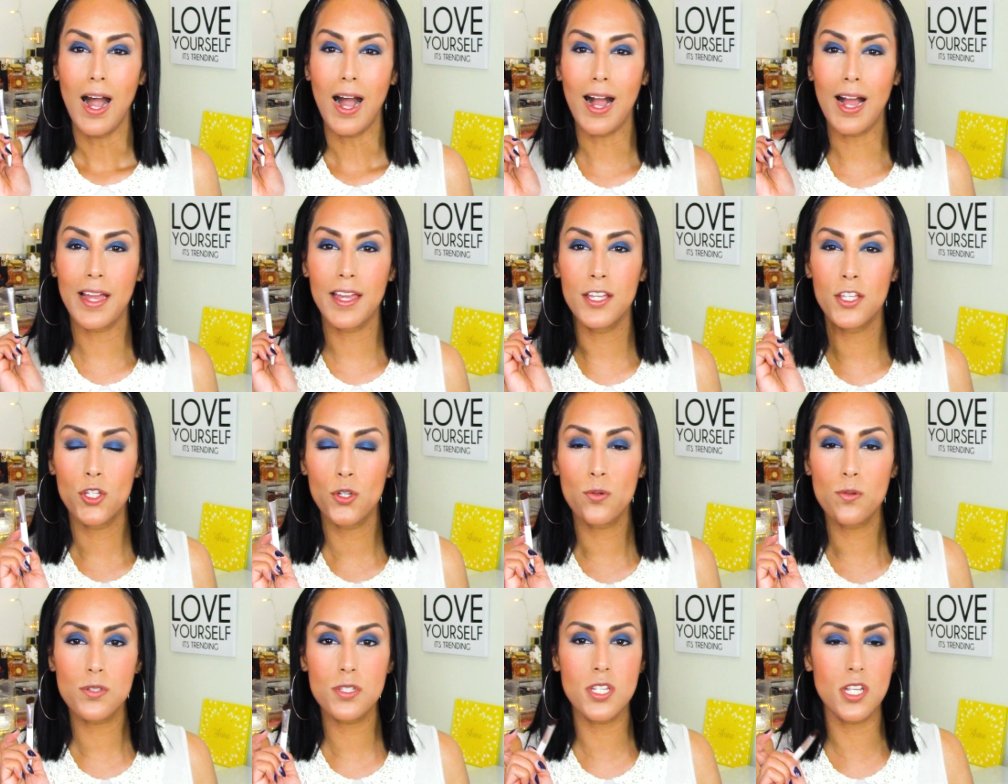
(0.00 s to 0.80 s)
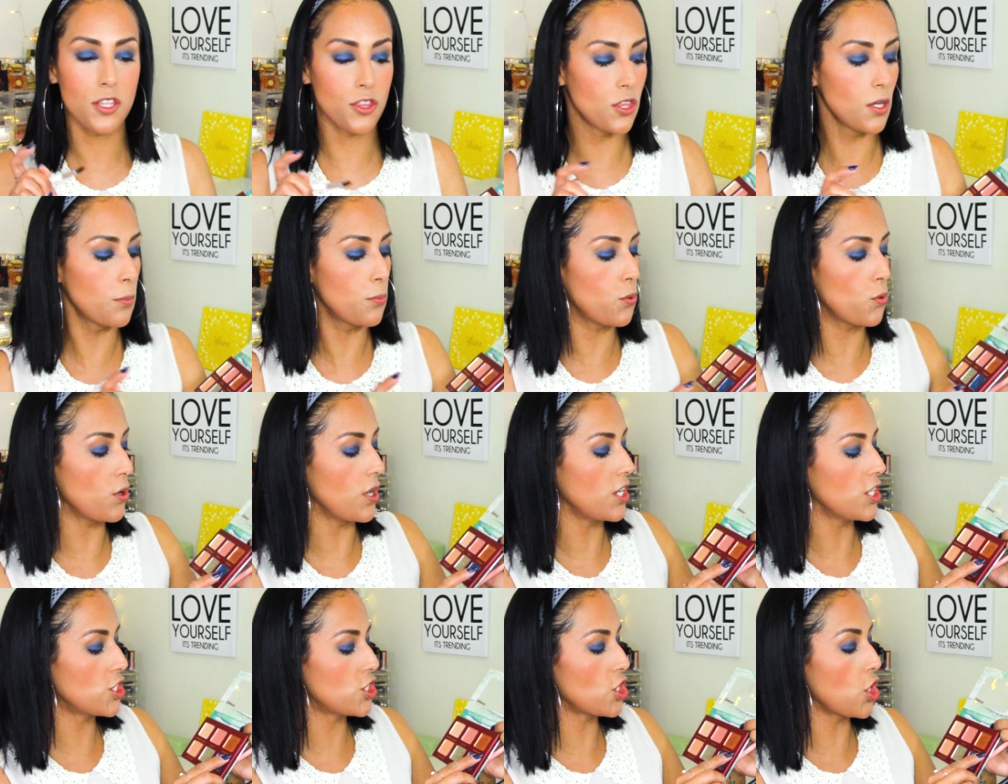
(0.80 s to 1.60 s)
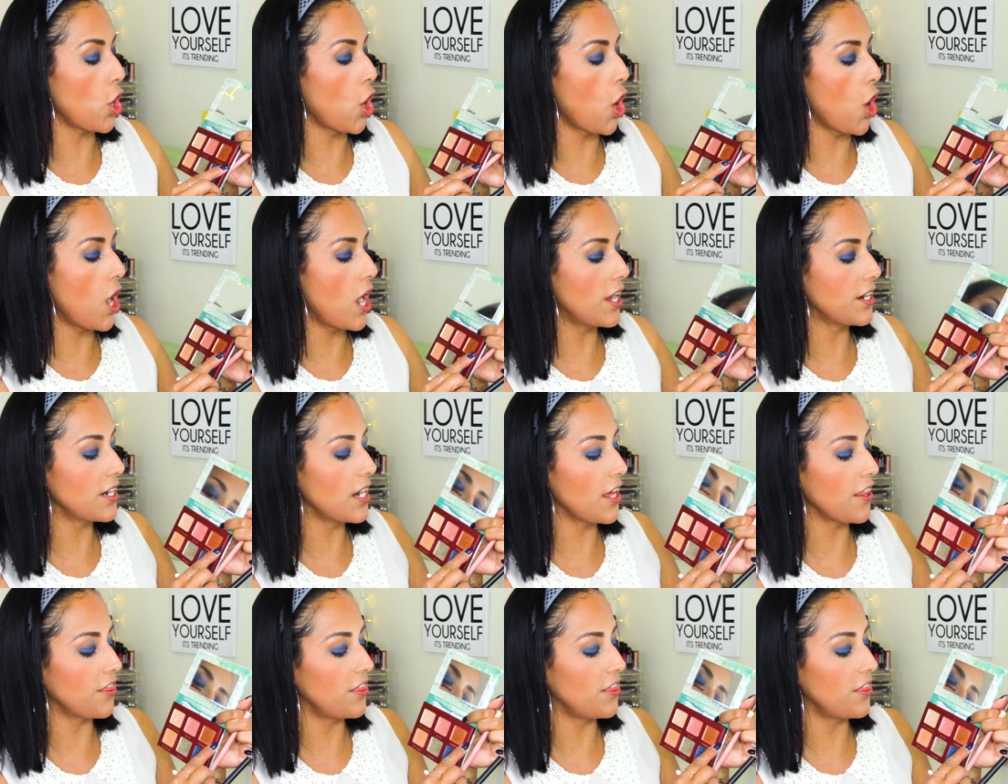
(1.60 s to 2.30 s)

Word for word: I used the brush on